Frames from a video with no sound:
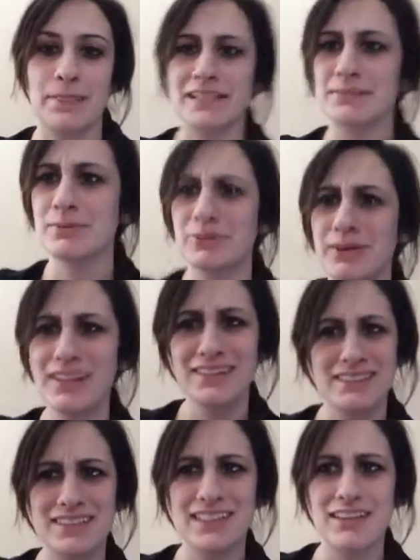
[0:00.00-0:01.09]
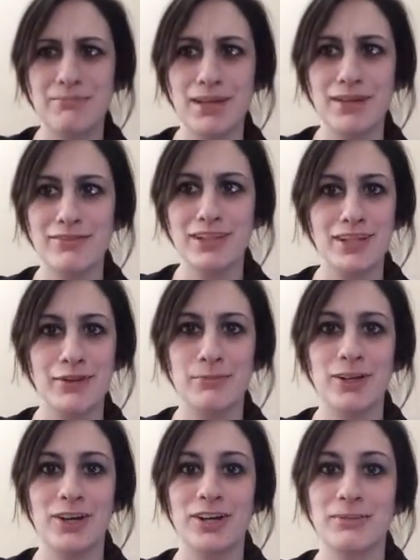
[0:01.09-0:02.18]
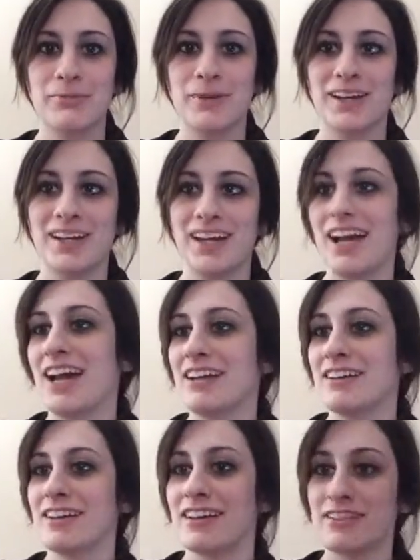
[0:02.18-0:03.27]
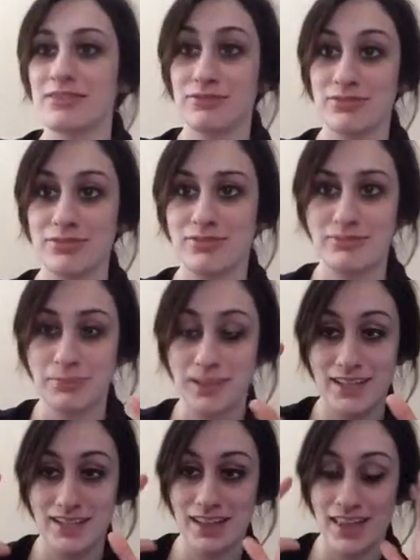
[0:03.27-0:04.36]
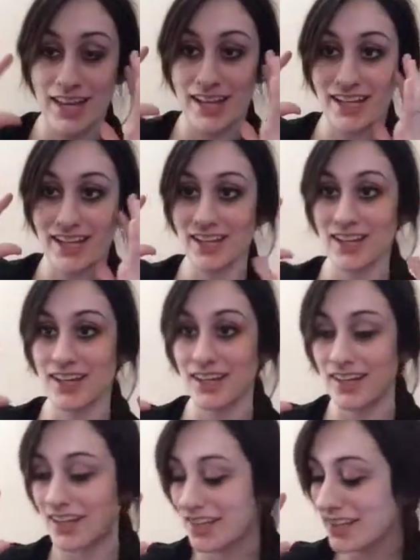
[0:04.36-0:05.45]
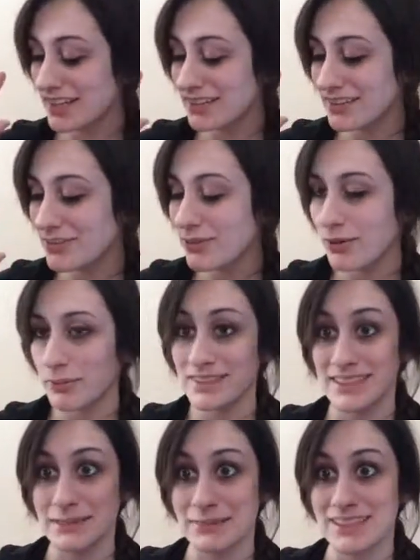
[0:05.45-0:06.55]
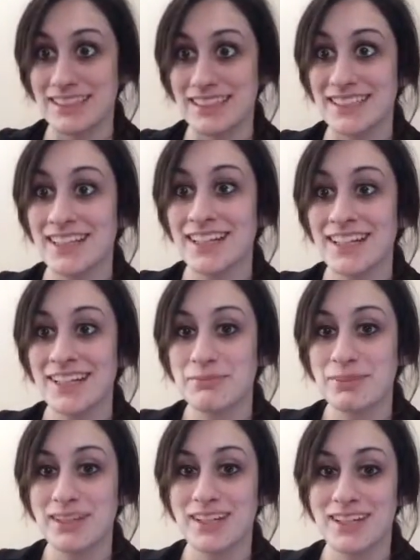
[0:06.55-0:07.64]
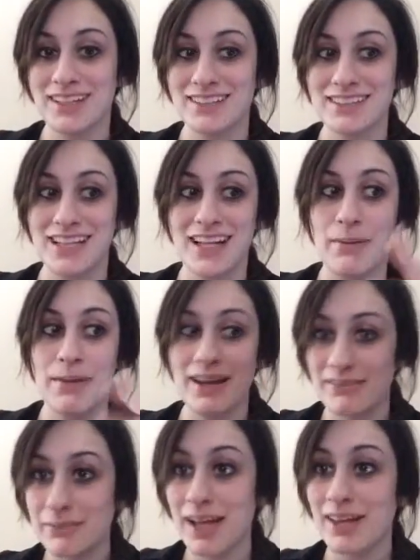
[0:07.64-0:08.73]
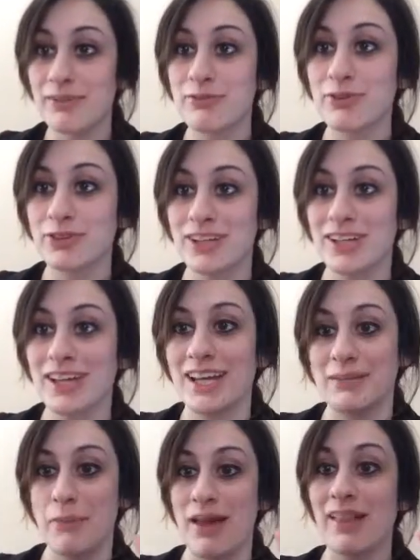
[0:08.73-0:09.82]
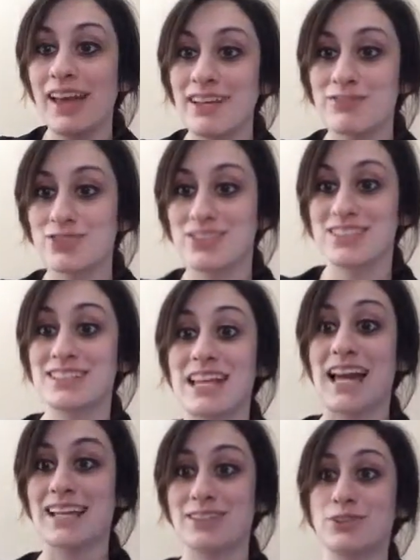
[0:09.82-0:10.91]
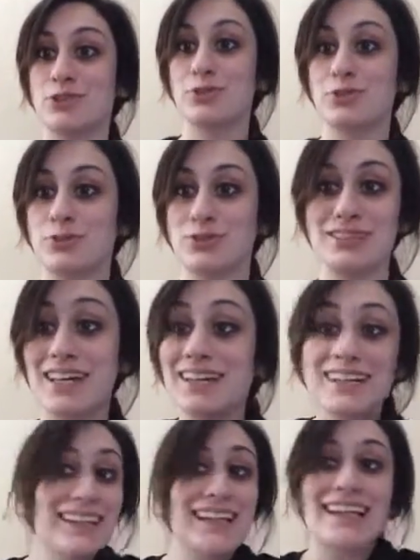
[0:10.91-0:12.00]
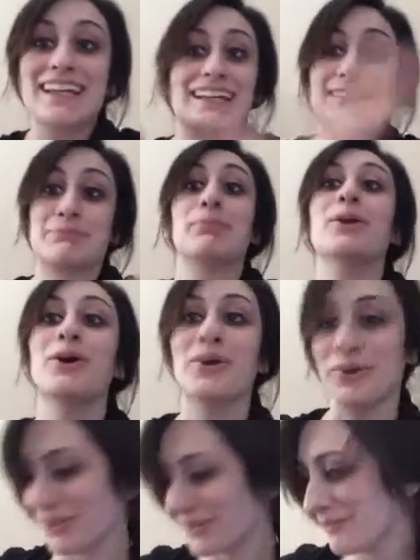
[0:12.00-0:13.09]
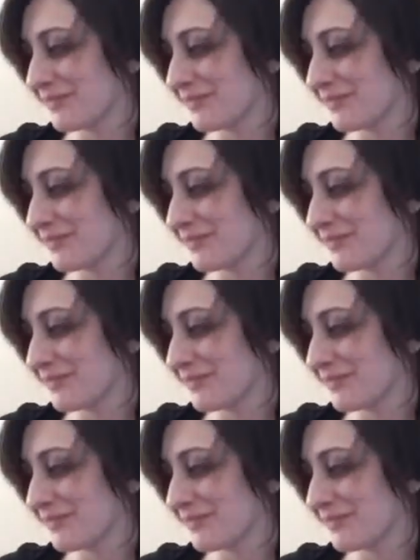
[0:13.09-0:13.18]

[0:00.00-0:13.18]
It's been a while since I've made a video blog, but I have been like enormously busy because I got back from California and my life just decided to suddenly explode.